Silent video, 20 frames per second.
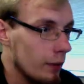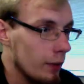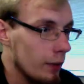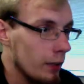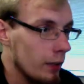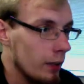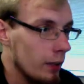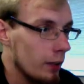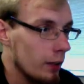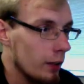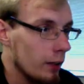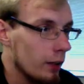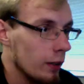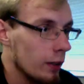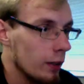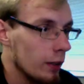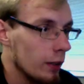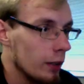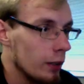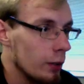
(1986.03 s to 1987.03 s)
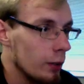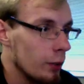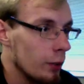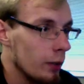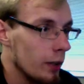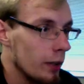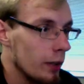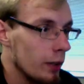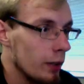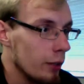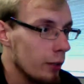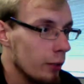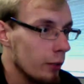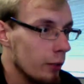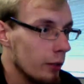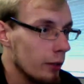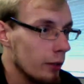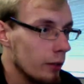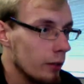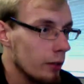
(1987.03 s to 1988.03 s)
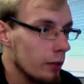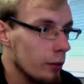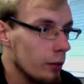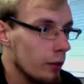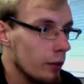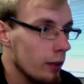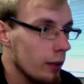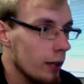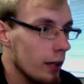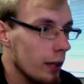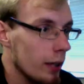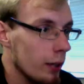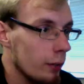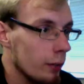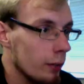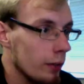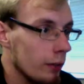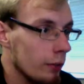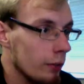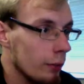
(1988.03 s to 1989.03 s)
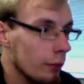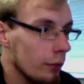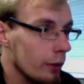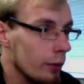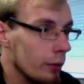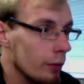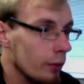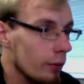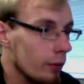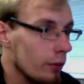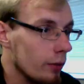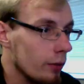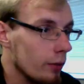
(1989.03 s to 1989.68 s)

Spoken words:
in Unity or in UDK or whatever we use,